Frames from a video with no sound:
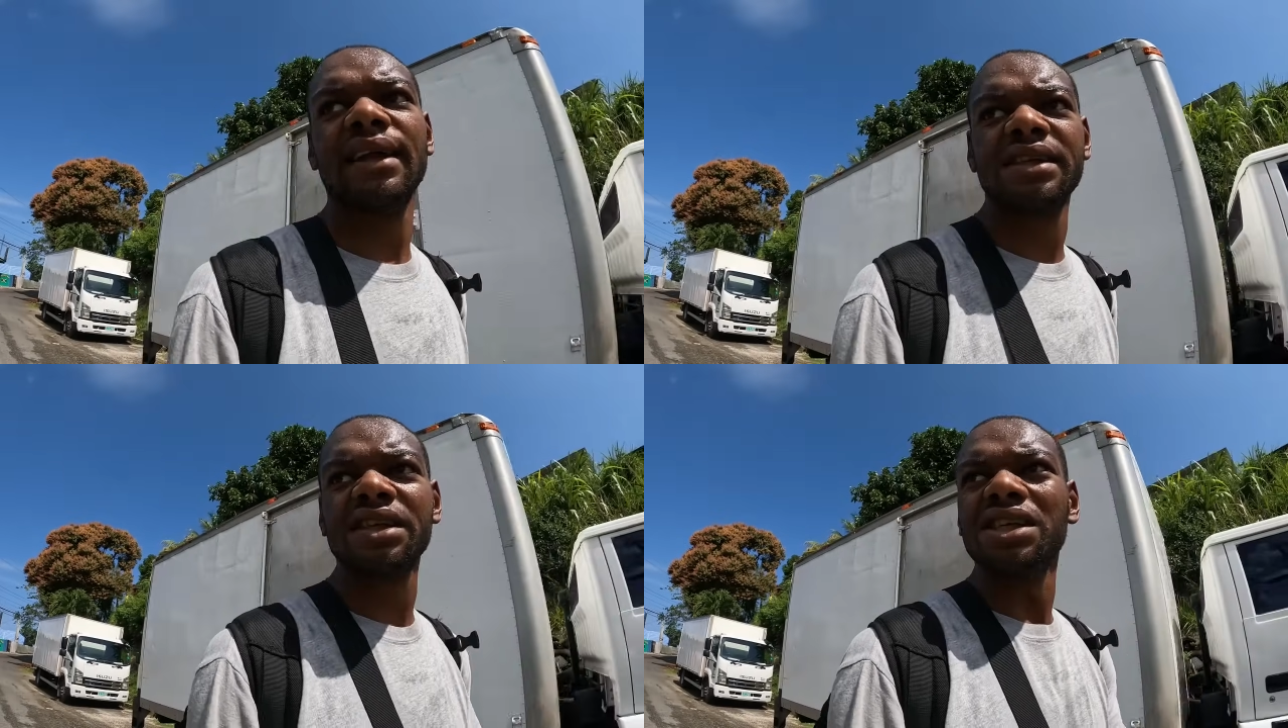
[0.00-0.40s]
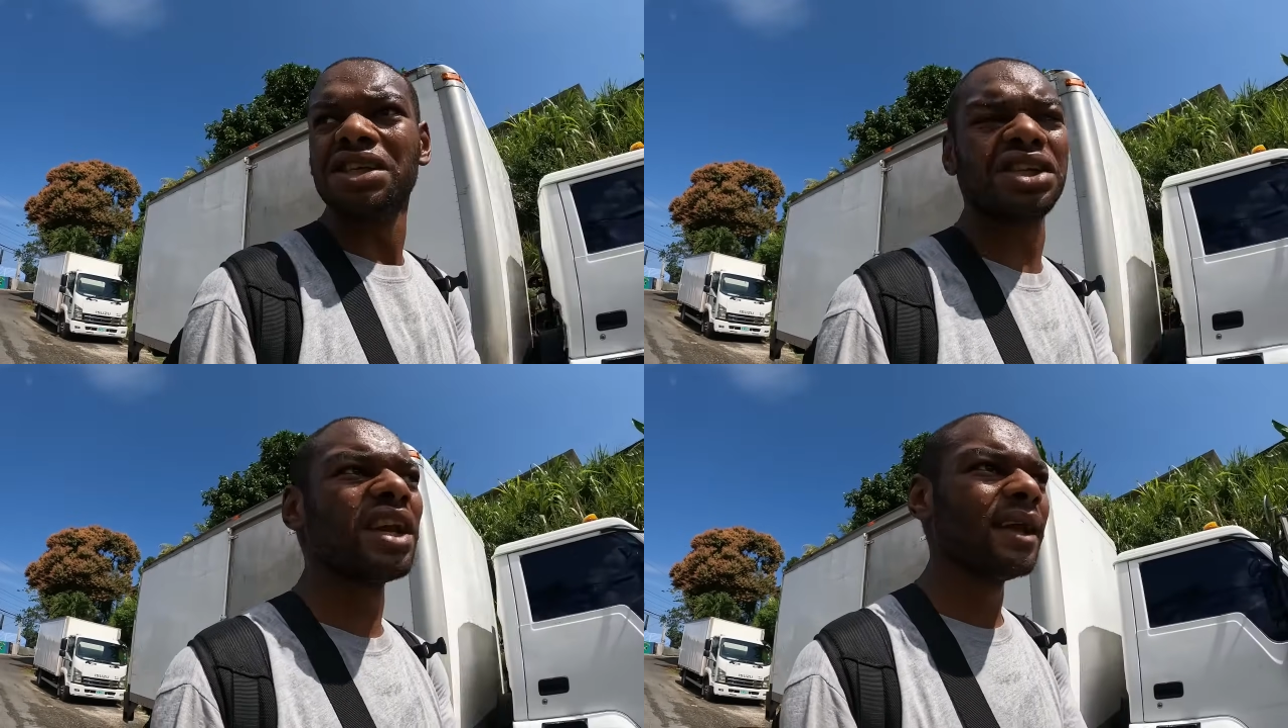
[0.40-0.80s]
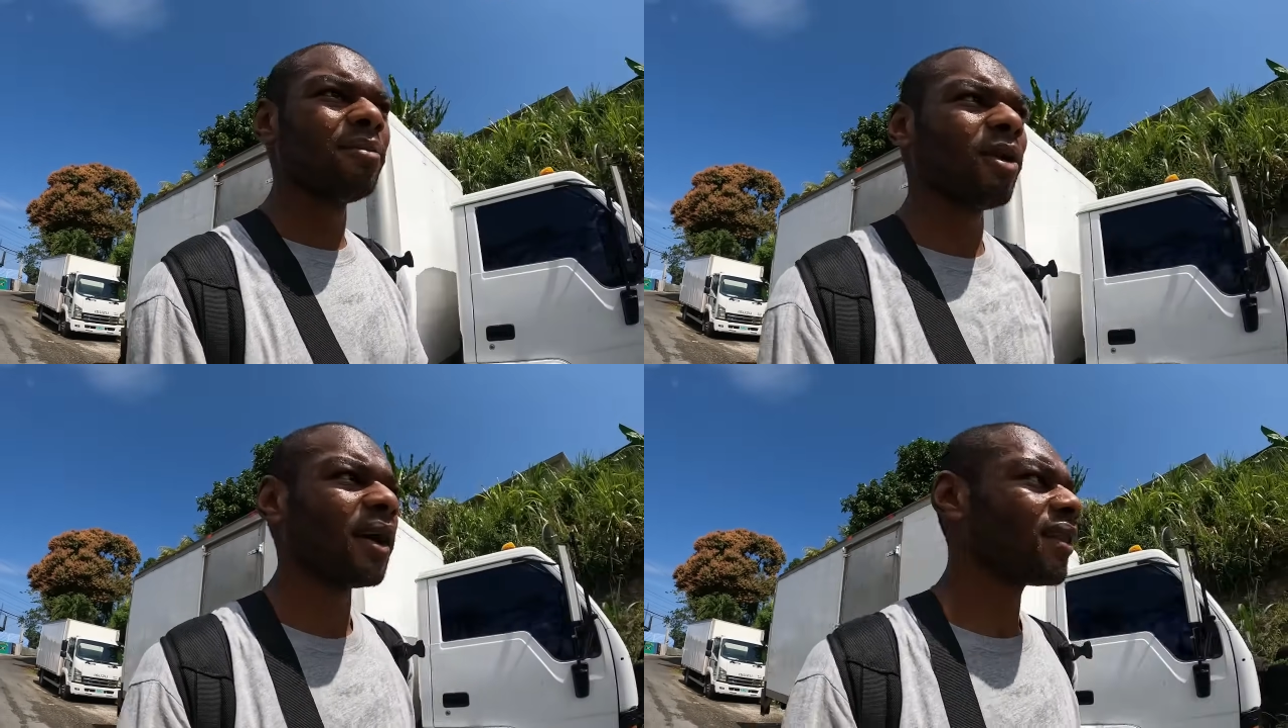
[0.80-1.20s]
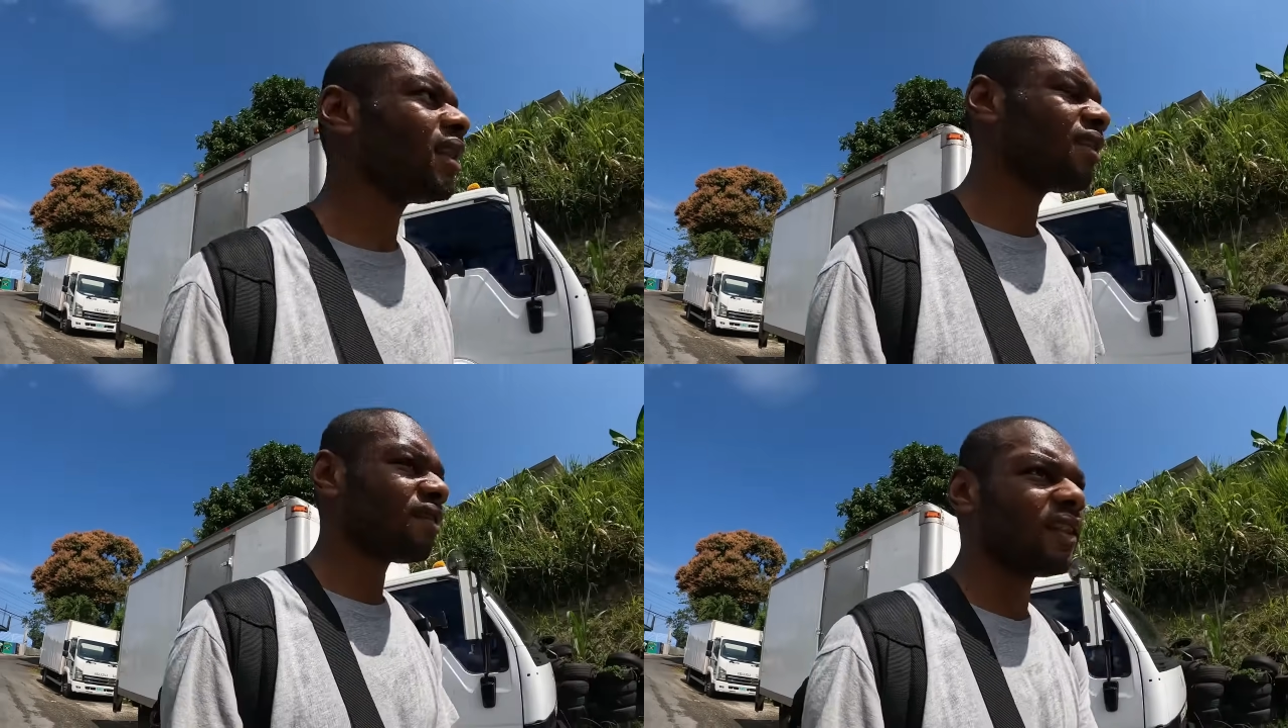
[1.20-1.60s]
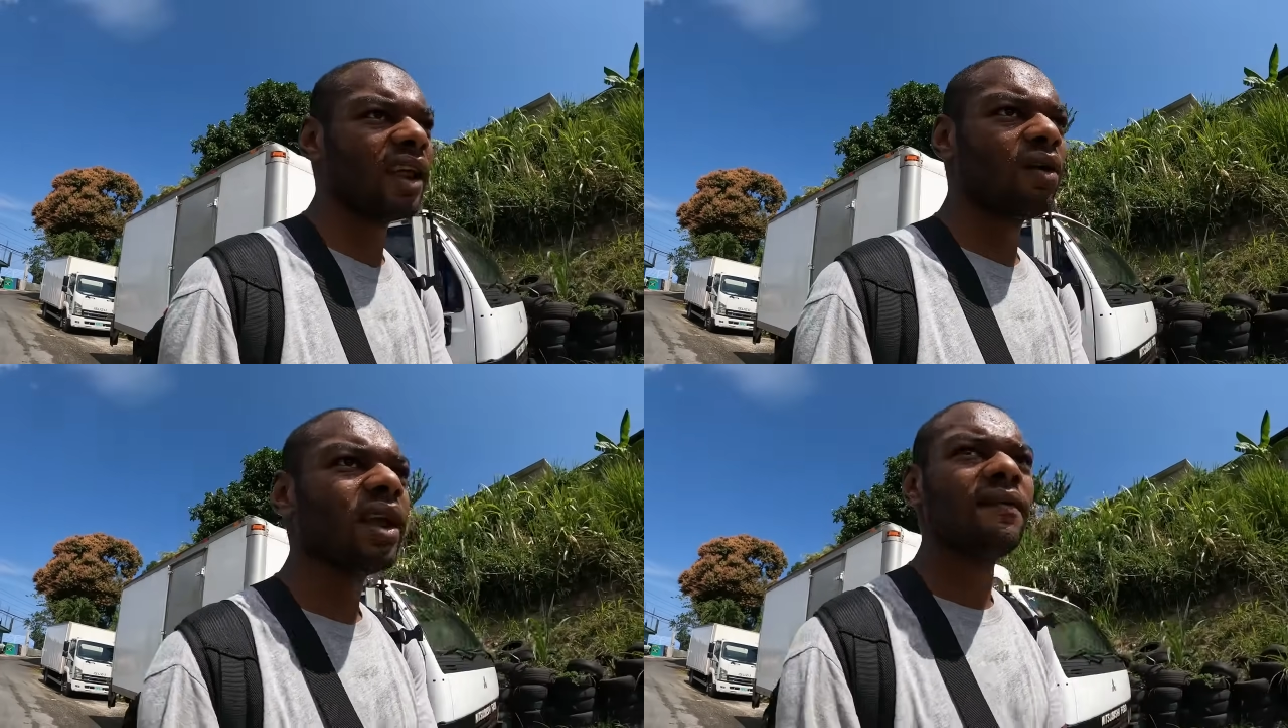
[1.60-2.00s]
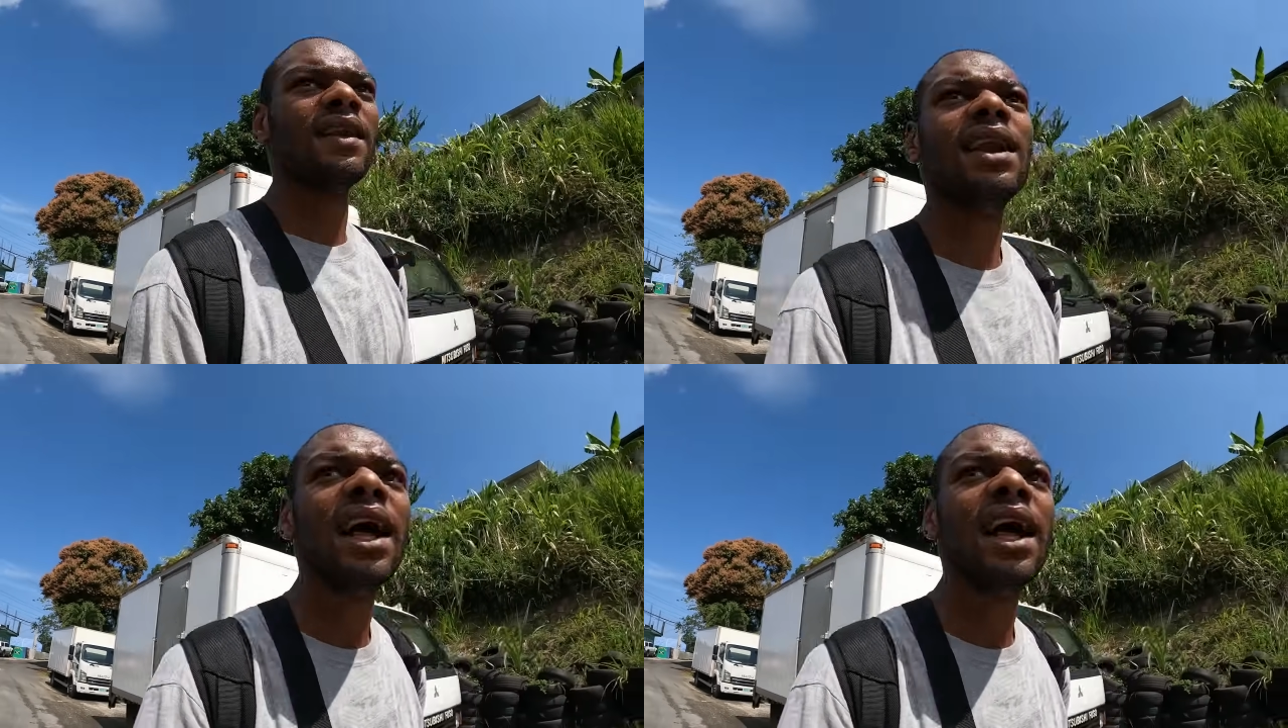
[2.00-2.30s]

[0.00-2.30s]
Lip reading: it's cheap. Like, literally, they're even